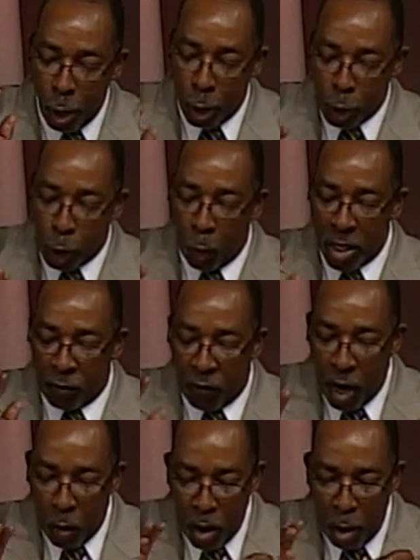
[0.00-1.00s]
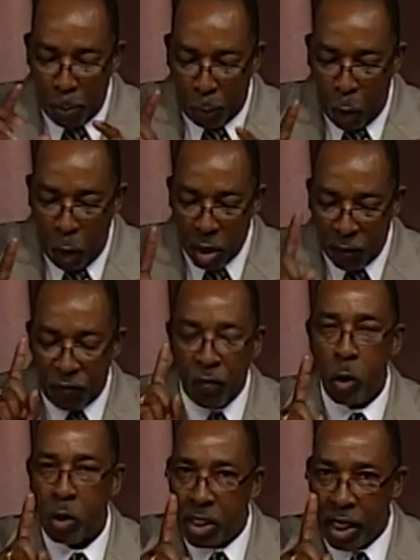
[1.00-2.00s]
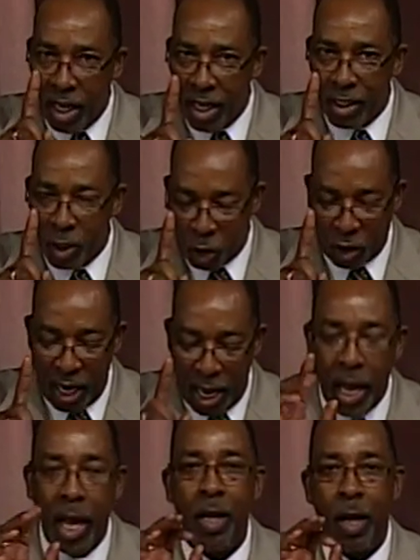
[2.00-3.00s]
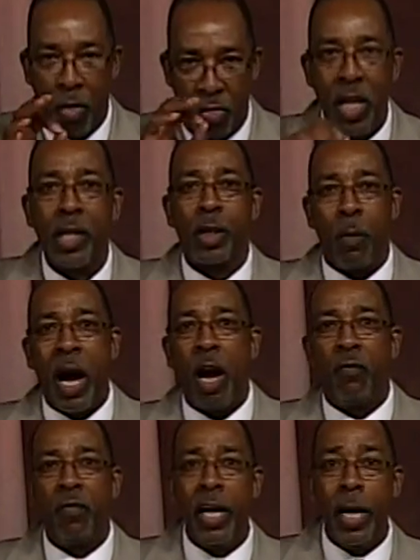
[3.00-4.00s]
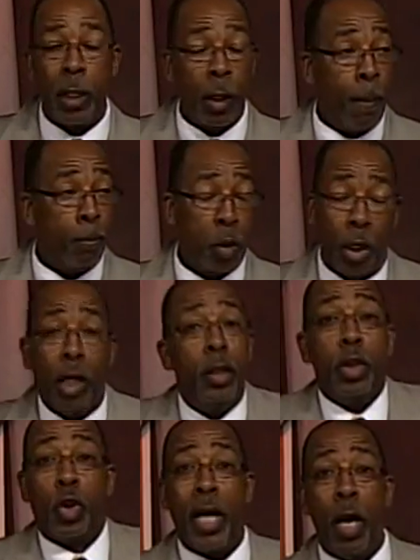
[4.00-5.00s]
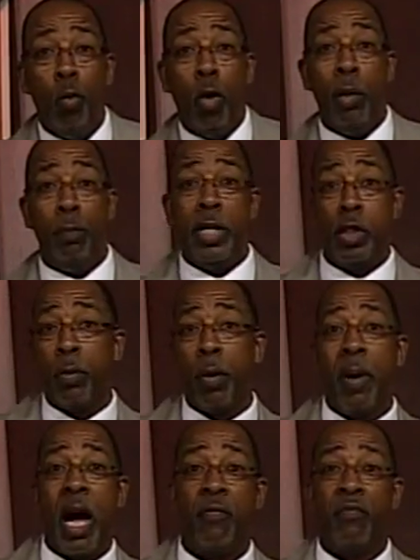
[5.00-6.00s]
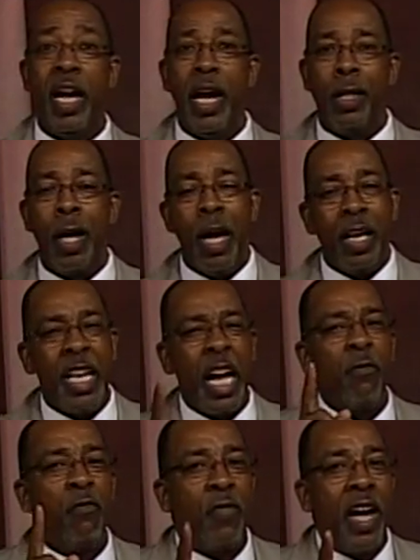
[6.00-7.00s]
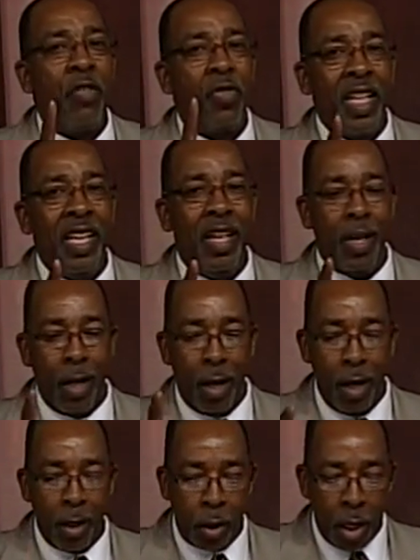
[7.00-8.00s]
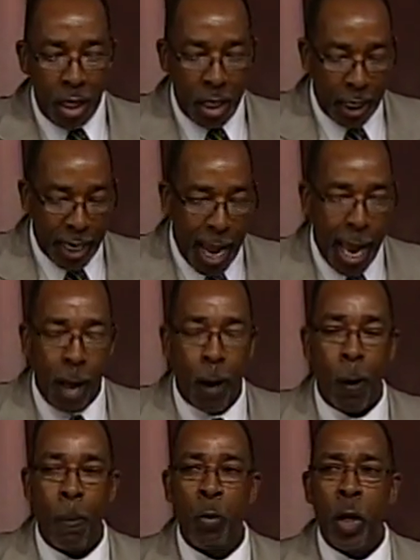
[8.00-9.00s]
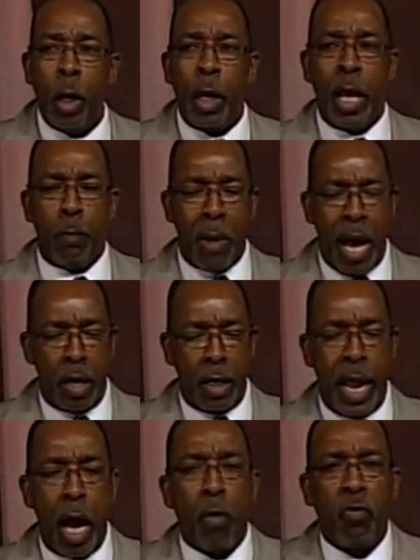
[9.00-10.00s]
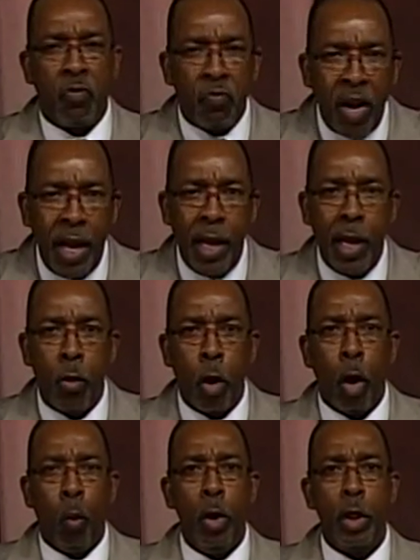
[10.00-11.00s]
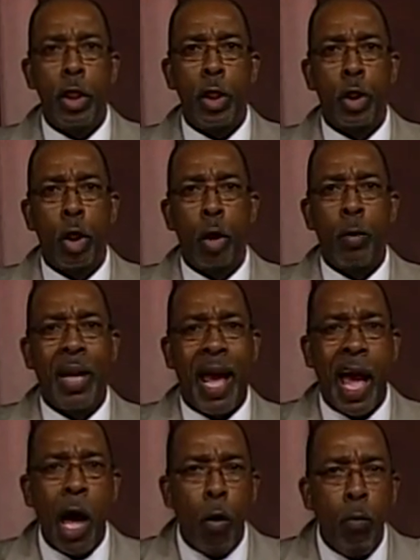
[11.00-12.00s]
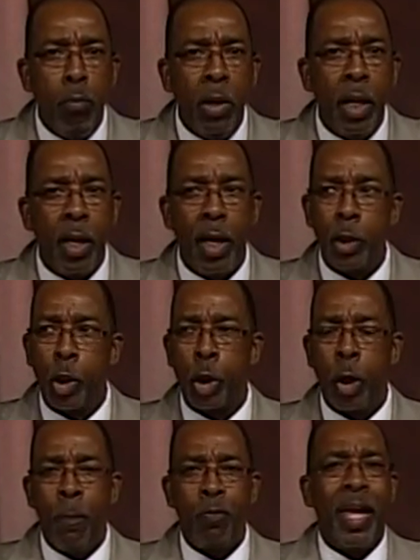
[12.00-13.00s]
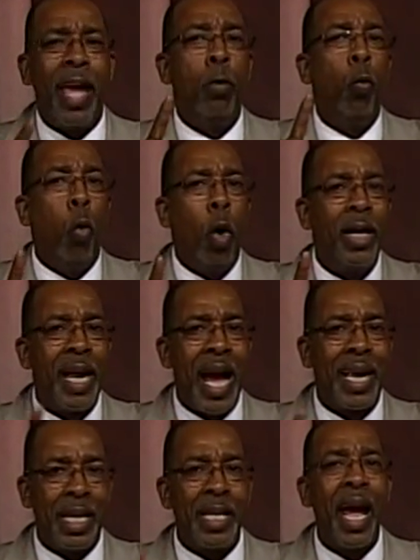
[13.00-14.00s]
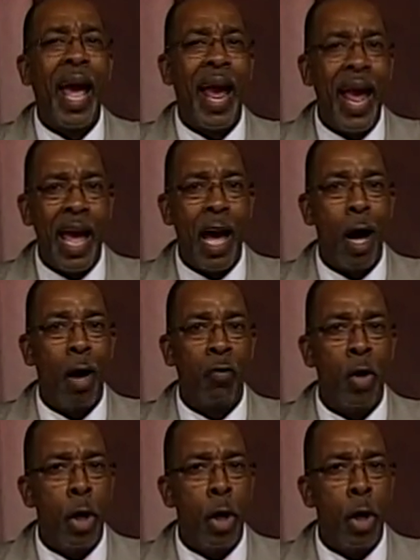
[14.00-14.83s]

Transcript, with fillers: So it's very important first to understand this about faith. To understand what, Bishop, about faith? That faith is now. And my now faith will determine how much and what I can have